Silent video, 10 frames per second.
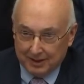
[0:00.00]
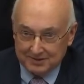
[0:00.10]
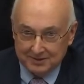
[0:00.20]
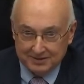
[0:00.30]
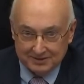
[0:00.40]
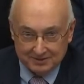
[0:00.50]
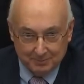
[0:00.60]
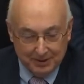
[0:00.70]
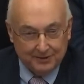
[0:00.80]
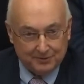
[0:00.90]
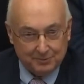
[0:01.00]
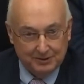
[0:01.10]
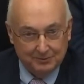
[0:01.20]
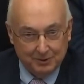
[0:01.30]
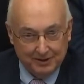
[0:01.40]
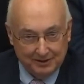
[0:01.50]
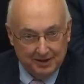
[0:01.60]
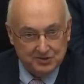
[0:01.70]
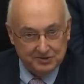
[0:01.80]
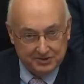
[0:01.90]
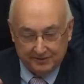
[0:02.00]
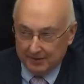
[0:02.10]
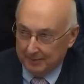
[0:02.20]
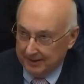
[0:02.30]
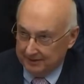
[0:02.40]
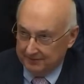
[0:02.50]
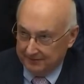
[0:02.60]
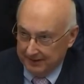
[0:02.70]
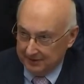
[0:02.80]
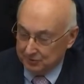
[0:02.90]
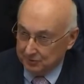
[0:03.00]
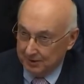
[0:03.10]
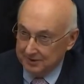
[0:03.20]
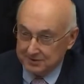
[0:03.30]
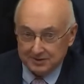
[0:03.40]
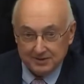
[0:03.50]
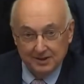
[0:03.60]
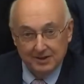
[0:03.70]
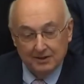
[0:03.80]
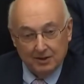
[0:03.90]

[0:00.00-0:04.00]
what I see the big three regulations that have come out of the financial crisis